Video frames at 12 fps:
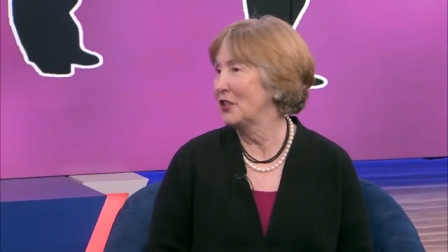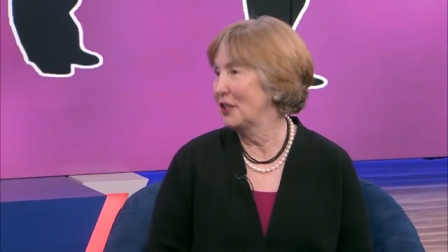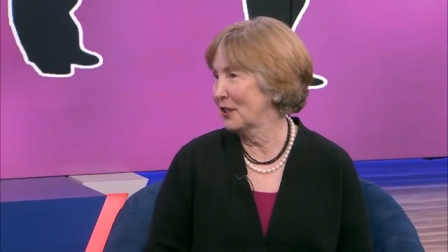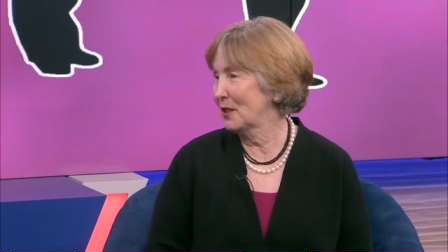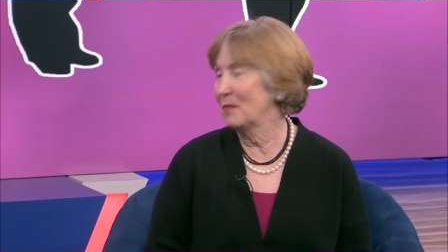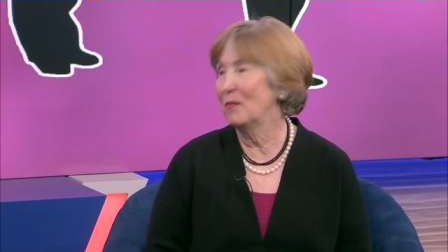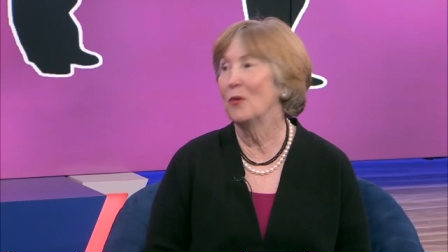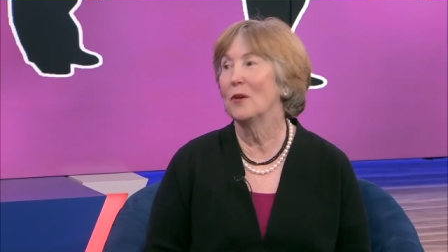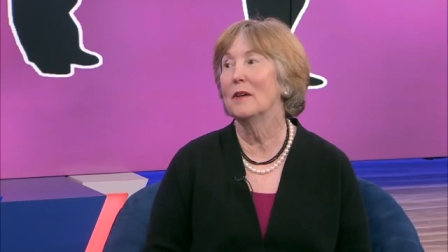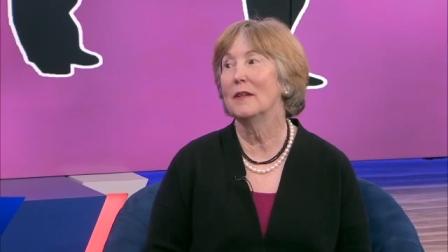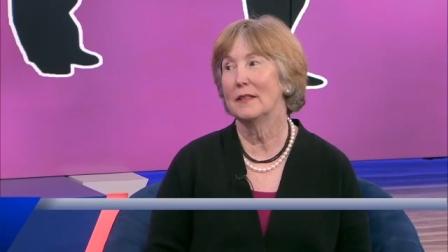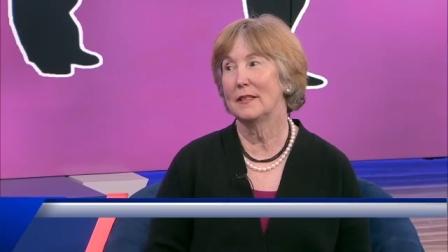six
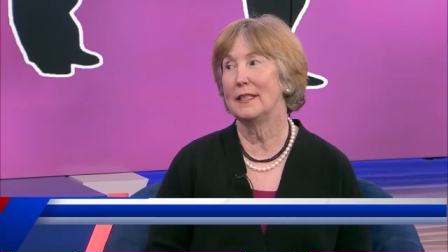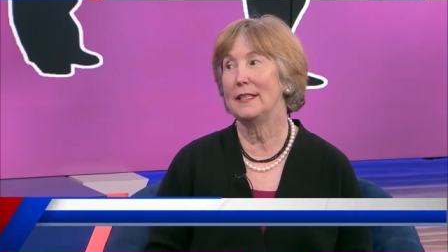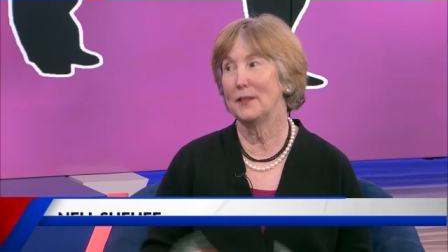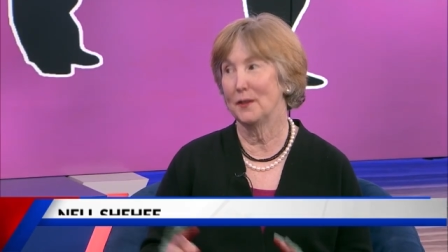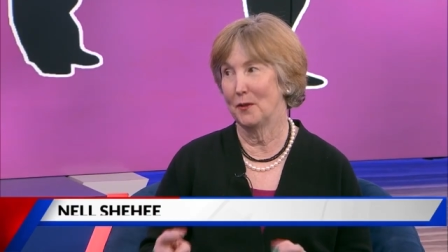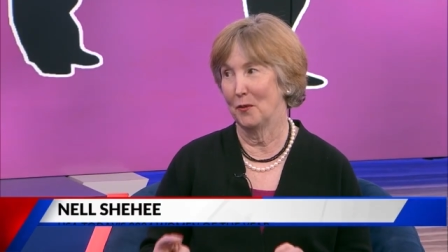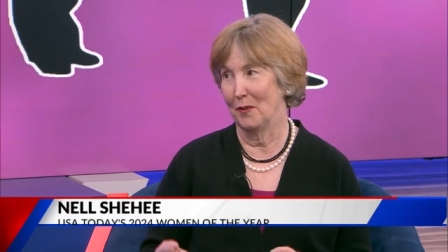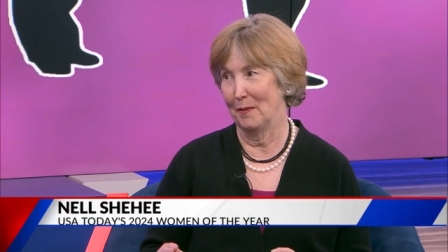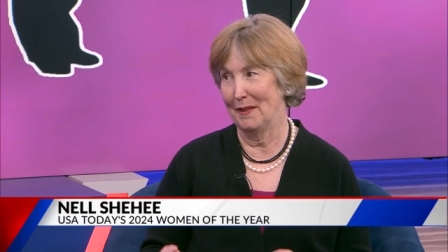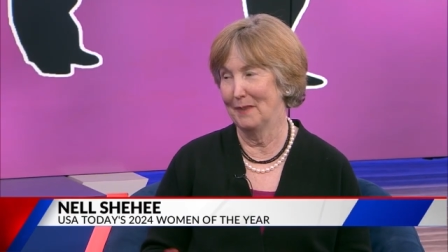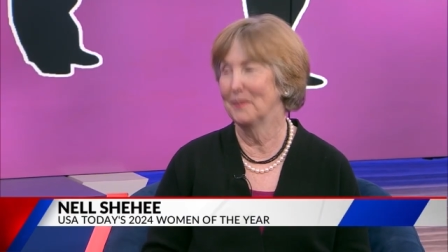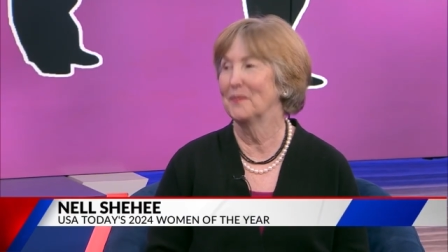more seasoned
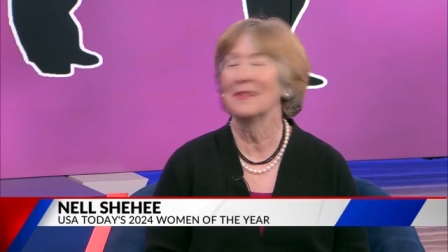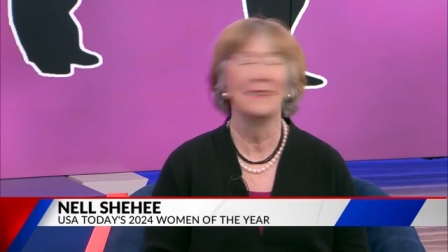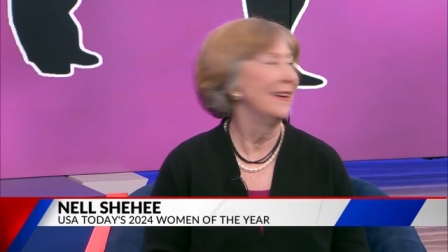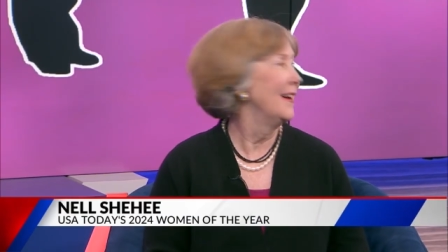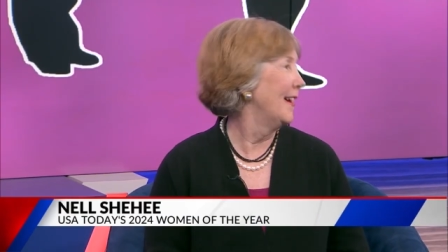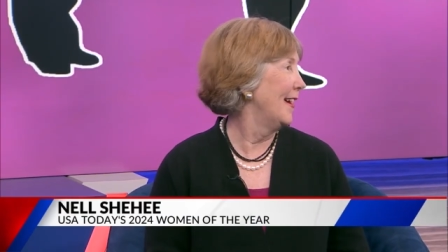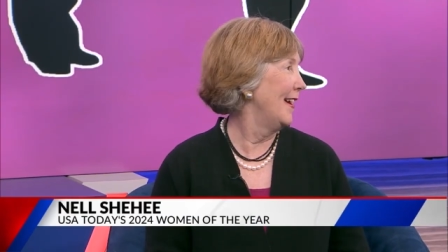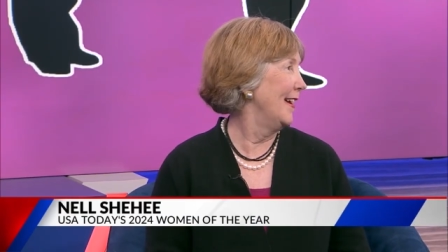women mm-hmm.